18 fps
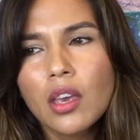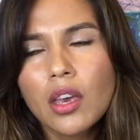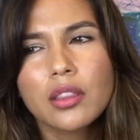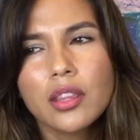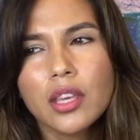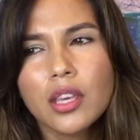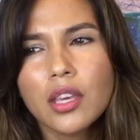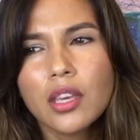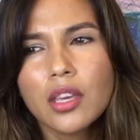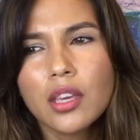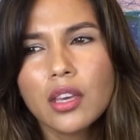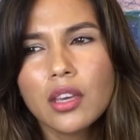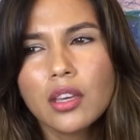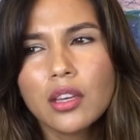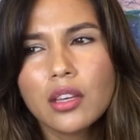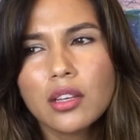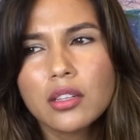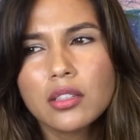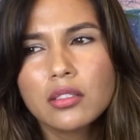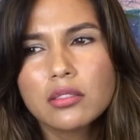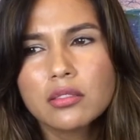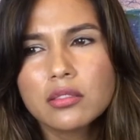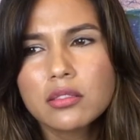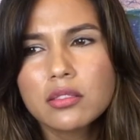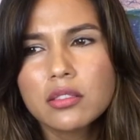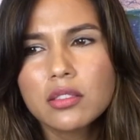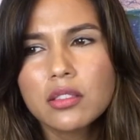The
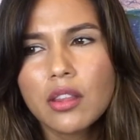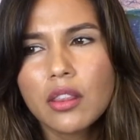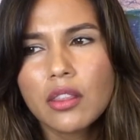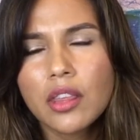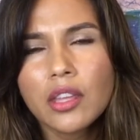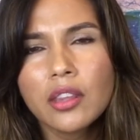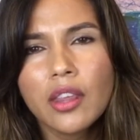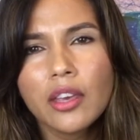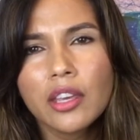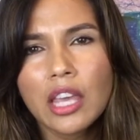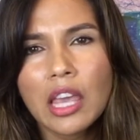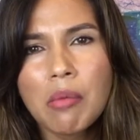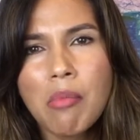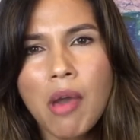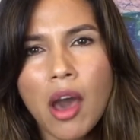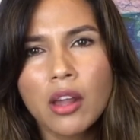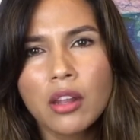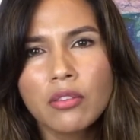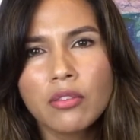thing that came out